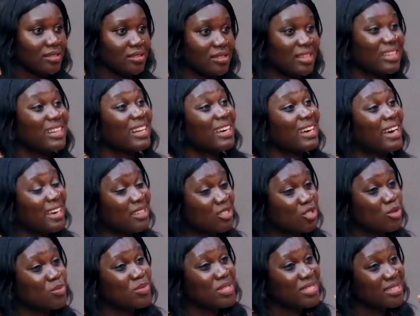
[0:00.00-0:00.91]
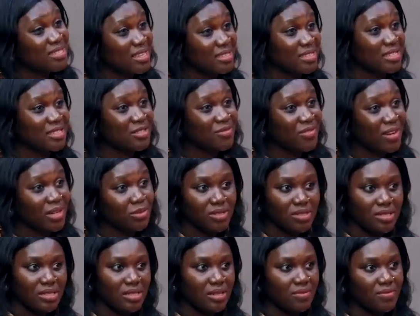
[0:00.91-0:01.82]
Mm-hmm. The client has to be satisfied
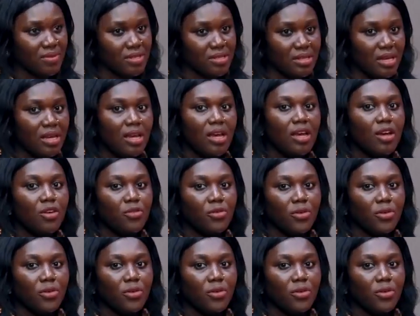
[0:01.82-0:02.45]
with the service. Mm-hmm.